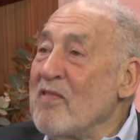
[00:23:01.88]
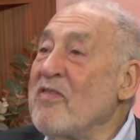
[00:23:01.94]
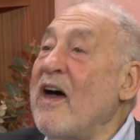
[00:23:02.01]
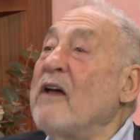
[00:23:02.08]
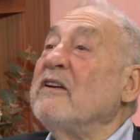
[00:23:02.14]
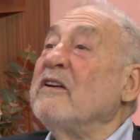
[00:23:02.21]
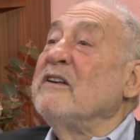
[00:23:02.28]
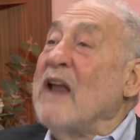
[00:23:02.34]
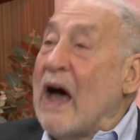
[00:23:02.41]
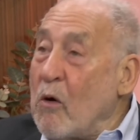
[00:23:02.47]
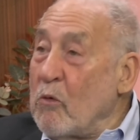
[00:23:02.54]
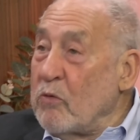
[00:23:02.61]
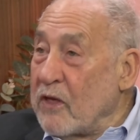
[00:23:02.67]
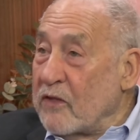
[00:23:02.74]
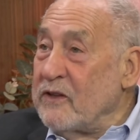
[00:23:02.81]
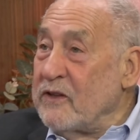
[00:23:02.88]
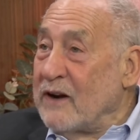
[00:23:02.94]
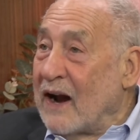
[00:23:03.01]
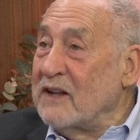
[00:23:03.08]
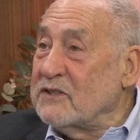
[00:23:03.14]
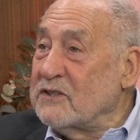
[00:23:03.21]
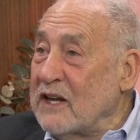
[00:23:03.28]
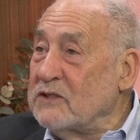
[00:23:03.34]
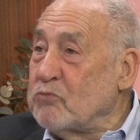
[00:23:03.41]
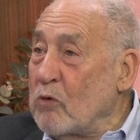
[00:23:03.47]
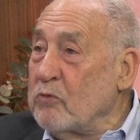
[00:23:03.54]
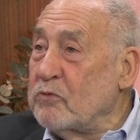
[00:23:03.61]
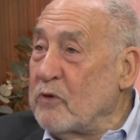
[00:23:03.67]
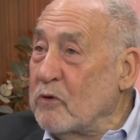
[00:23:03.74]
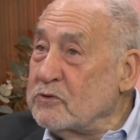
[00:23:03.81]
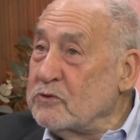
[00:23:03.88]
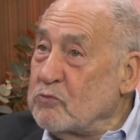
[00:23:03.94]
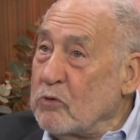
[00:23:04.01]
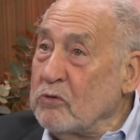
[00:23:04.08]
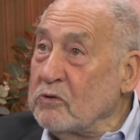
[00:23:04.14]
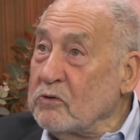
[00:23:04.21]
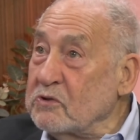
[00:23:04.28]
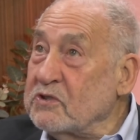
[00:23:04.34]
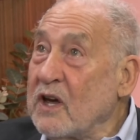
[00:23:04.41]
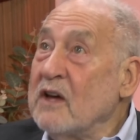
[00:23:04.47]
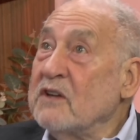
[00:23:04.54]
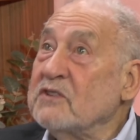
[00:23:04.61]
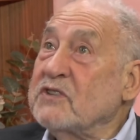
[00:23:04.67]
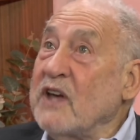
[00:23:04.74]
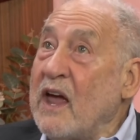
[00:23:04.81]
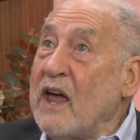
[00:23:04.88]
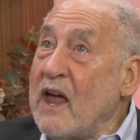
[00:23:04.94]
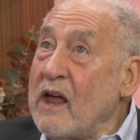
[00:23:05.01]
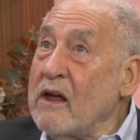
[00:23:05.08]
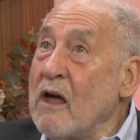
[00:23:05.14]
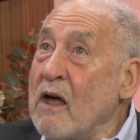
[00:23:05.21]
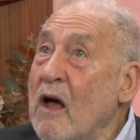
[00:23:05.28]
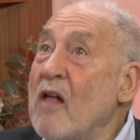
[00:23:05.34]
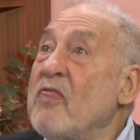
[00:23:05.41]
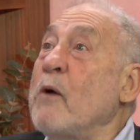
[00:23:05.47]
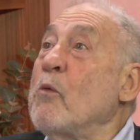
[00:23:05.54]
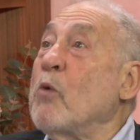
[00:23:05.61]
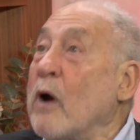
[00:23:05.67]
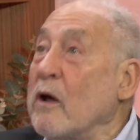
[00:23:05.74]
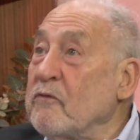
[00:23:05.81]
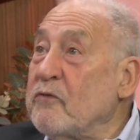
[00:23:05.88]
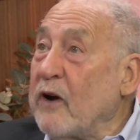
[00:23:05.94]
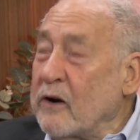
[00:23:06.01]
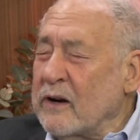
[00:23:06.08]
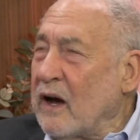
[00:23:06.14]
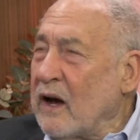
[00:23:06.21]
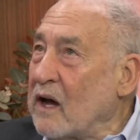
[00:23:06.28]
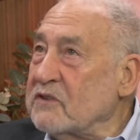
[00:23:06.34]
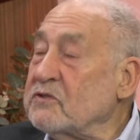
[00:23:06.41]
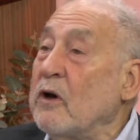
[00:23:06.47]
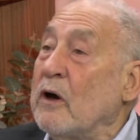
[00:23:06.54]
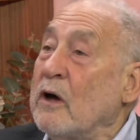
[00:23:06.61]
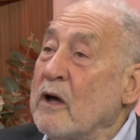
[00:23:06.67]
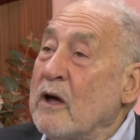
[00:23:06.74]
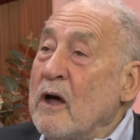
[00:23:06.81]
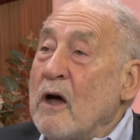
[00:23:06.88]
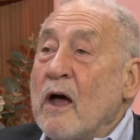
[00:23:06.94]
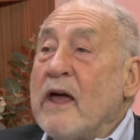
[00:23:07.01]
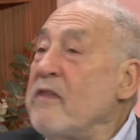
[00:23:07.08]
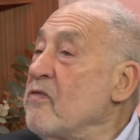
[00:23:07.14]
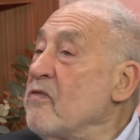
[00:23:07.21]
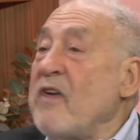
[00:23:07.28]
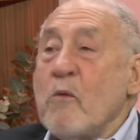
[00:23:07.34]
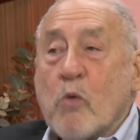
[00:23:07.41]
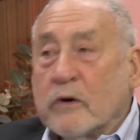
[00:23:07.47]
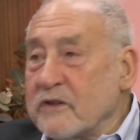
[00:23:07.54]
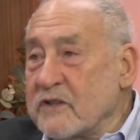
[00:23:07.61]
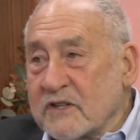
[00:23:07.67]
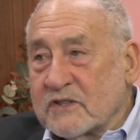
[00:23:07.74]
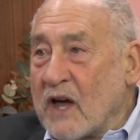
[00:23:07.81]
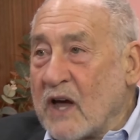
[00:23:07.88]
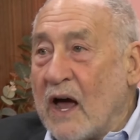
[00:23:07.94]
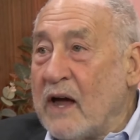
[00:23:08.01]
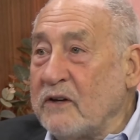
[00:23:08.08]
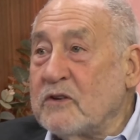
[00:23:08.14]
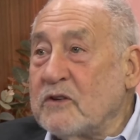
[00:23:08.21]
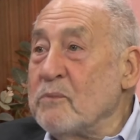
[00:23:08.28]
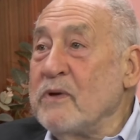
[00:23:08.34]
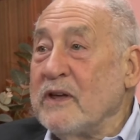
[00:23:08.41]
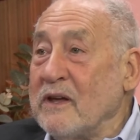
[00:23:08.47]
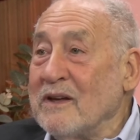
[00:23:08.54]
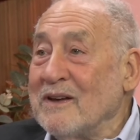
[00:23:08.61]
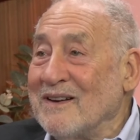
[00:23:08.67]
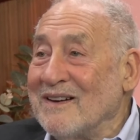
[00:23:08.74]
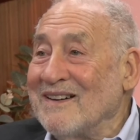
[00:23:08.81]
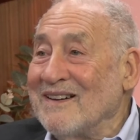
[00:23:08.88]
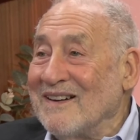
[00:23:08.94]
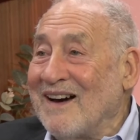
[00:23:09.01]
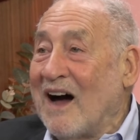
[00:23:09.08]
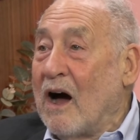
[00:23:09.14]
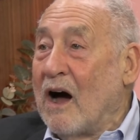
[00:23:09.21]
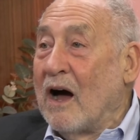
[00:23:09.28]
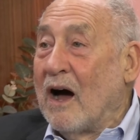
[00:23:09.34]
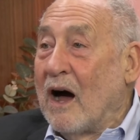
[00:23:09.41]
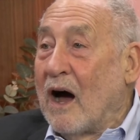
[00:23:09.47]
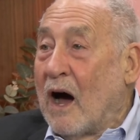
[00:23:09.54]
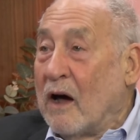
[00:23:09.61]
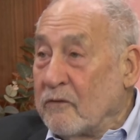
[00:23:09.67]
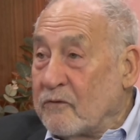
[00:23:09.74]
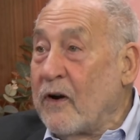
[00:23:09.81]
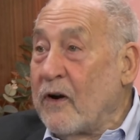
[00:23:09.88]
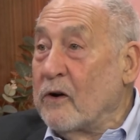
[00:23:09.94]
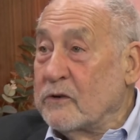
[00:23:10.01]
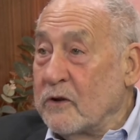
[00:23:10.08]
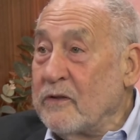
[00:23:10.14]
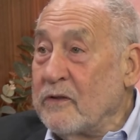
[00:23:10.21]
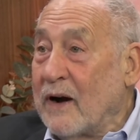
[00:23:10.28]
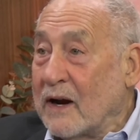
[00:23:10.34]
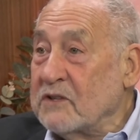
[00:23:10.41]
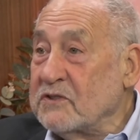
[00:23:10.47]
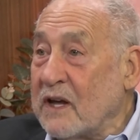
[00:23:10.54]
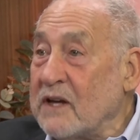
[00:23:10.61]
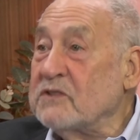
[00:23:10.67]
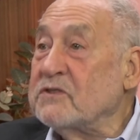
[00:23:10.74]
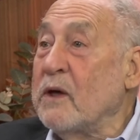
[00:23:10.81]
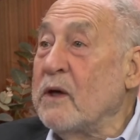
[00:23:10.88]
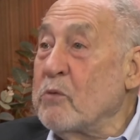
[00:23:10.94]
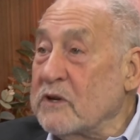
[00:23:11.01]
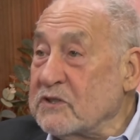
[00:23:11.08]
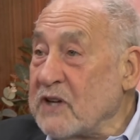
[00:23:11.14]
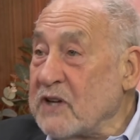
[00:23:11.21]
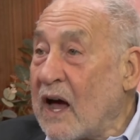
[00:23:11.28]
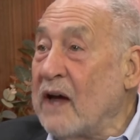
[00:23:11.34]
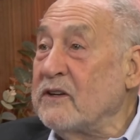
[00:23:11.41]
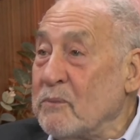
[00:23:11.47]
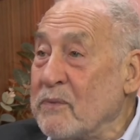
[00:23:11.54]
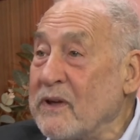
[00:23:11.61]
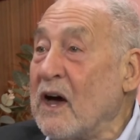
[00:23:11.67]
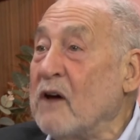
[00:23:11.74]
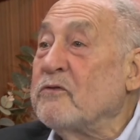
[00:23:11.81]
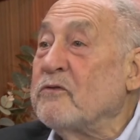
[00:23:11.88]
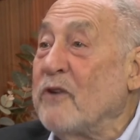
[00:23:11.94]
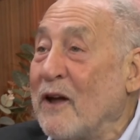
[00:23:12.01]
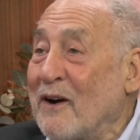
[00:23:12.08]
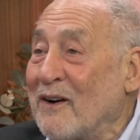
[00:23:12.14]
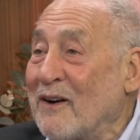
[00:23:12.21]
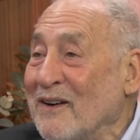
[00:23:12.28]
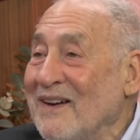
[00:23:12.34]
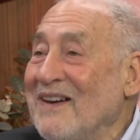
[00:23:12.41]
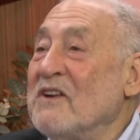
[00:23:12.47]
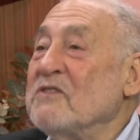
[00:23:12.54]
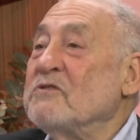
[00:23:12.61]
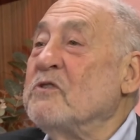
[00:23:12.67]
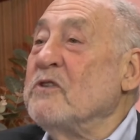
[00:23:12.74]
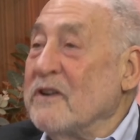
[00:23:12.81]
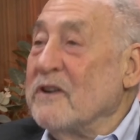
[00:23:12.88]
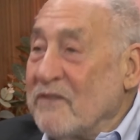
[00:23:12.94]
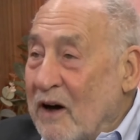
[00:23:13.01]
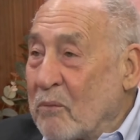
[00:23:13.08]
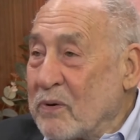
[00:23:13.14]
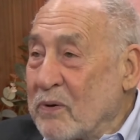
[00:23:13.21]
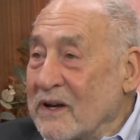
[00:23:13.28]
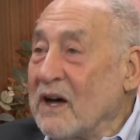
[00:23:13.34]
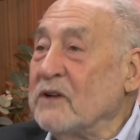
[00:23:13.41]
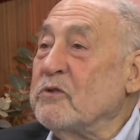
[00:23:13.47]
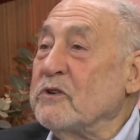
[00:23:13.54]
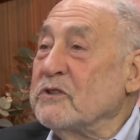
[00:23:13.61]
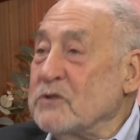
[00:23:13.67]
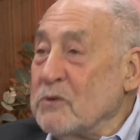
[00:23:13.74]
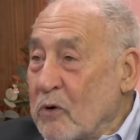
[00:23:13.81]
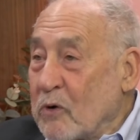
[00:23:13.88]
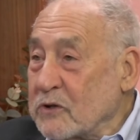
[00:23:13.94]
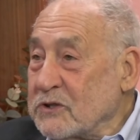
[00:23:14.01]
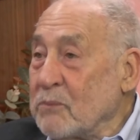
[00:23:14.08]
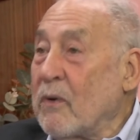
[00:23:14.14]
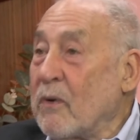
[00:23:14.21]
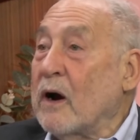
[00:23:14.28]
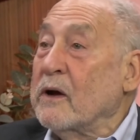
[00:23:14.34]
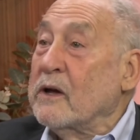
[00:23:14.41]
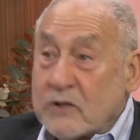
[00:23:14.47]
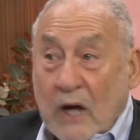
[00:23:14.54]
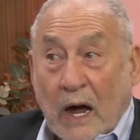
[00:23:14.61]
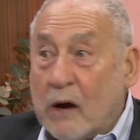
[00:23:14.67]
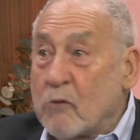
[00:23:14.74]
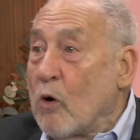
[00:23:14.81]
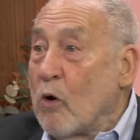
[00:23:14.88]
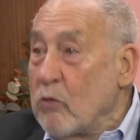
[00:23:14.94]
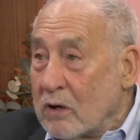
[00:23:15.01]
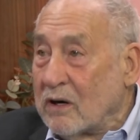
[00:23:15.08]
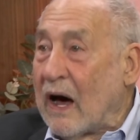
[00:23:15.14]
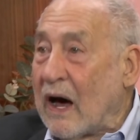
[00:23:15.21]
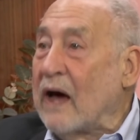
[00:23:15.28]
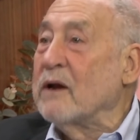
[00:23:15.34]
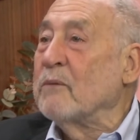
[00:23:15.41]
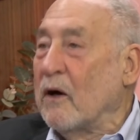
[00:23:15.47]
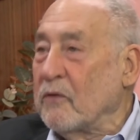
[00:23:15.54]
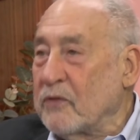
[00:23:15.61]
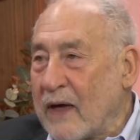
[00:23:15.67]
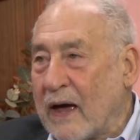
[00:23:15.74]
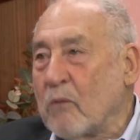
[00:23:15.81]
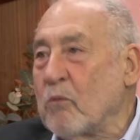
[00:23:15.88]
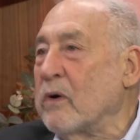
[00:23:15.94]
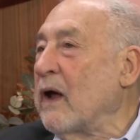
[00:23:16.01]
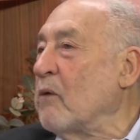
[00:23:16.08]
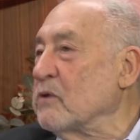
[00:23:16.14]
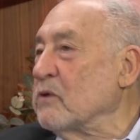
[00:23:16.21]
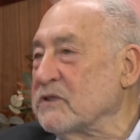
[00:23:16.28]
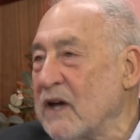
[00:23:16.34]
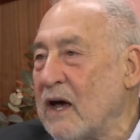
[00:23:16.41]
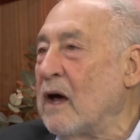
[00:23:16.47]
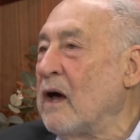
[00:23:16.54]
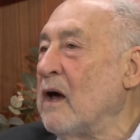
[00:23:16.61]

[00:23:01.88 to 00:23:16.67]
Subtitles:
that now that the United States wrote those rules saying they were unfair to us, they weren't designed to be unfair to the United States. They were designed to be unfair to the developing countries, emerging markets. I wrote a lot about that when I was